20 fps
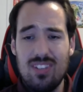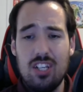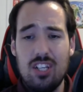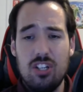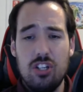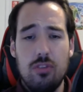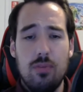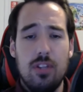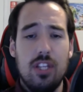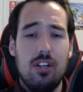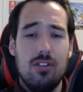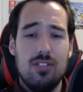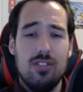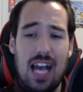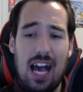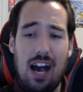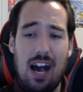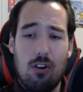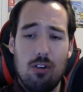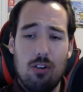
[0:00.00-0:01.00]
She really goes
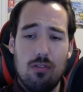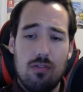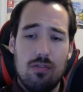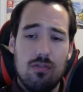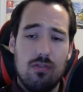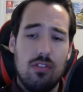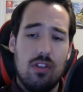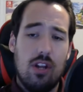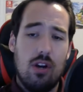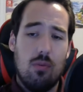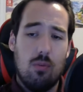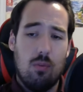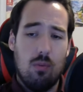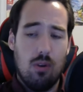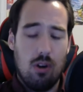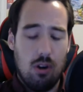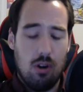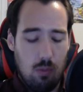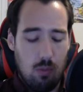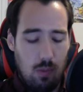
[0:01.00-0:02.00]
out of
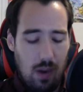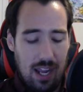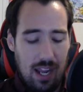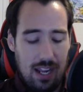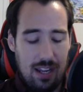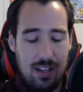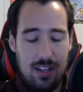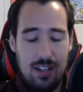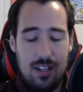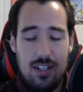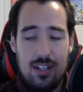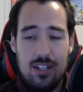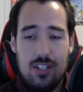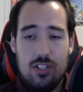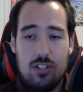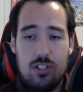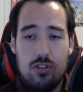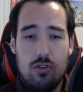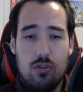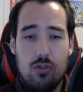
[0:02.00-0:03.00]
her way
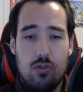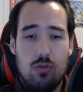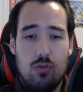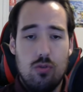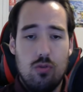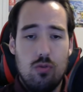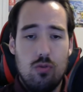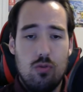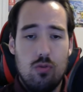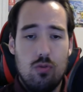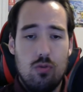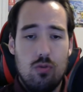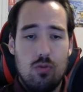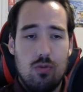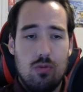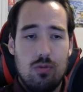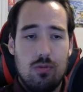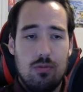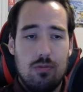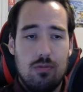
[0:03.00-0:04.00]
to
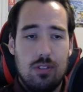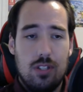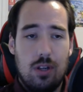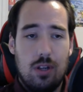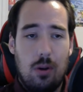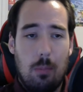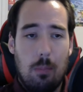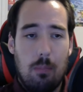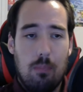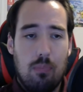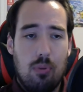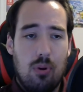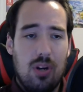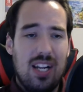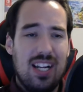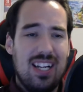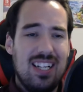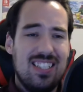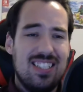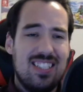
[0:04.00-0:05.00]

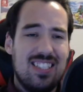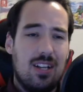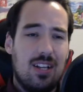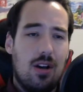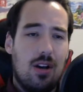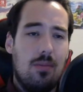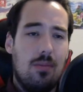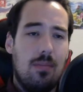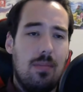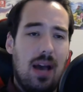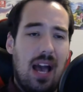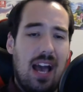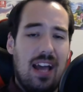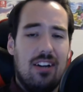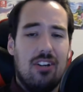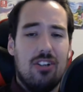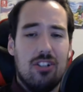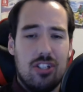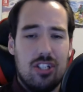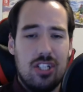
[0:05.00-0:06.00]
bring some
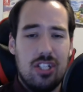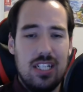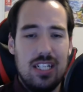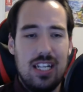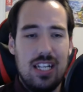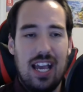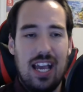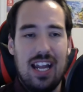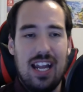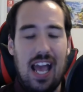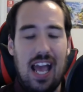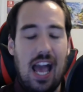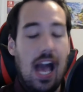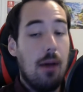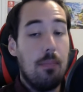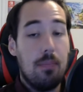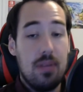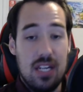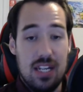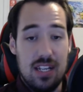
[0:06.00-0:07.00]
energy and
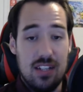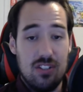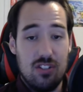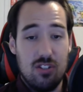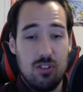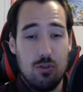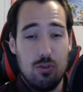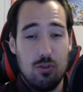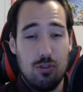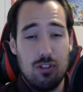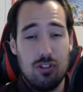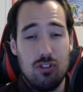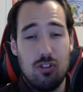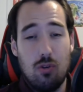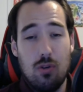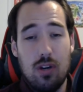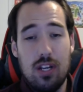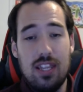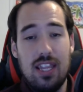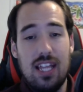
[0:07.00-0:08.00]
happiness to a
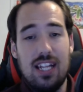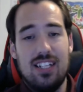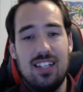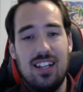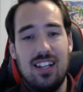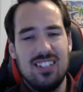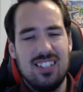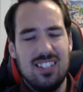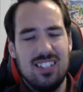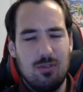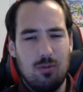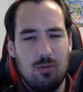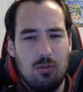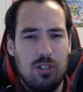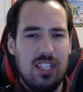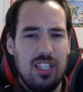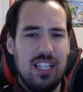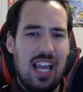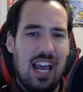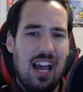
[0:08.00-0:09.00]
story that doesn't
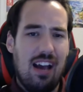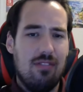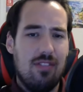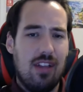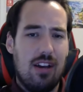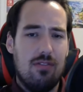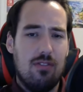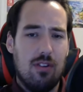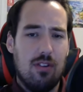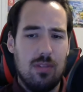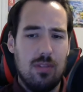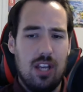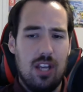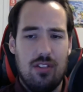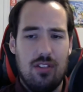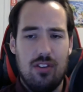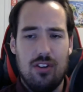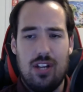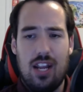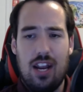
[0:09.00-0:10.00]
really have that from the
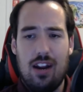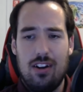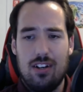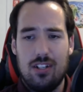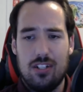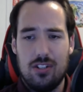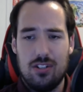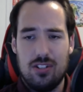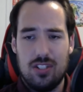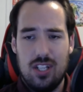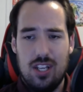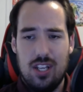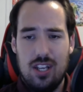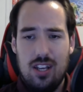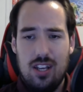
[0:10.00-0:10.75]
other characters.